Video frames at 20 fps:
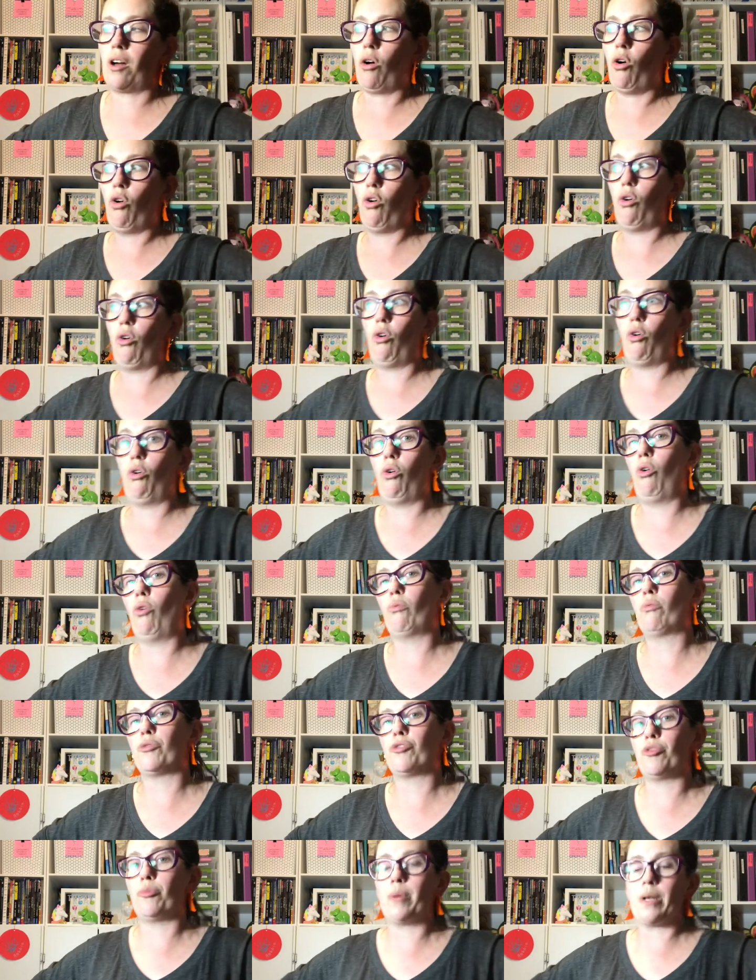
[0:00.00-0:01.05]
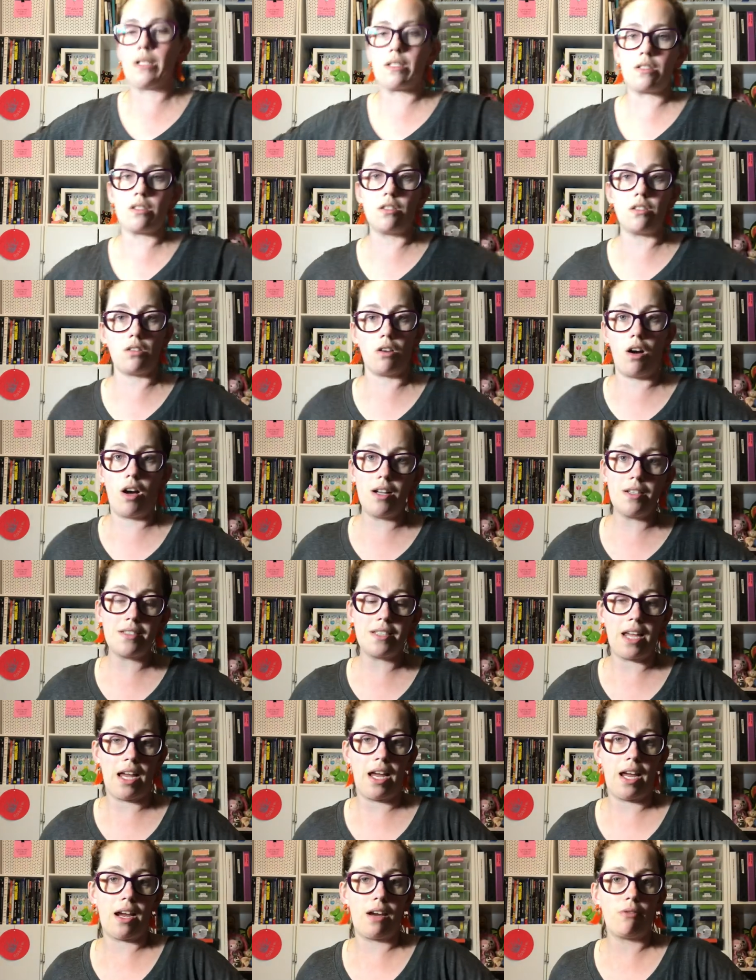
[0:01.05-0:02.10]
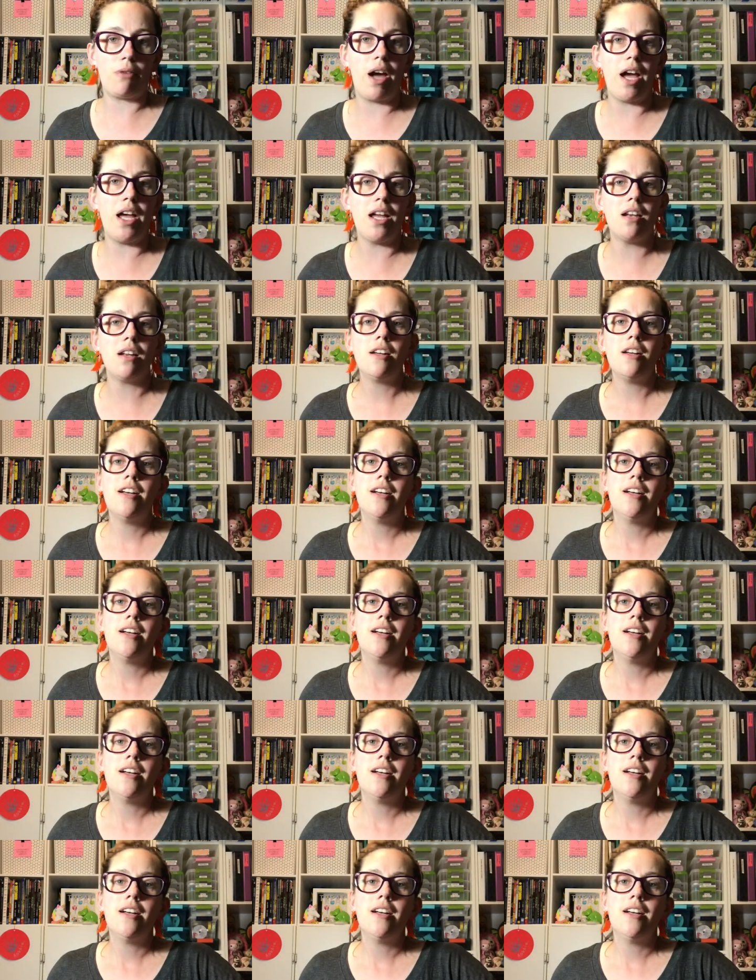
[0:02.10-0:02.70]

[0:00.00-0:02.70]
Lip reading: a whole room and it's daunting, right?